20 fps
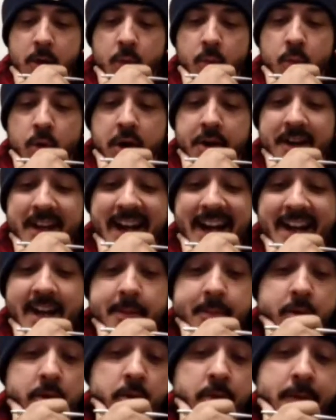what
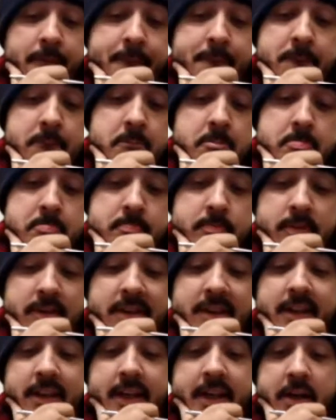animal
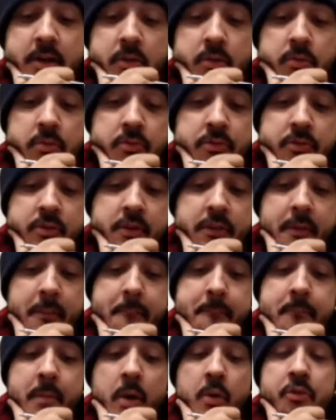kills the
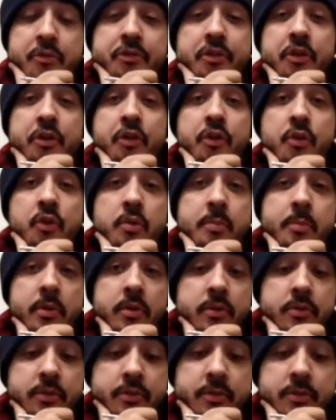most
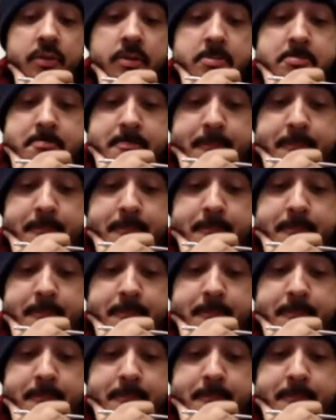humans?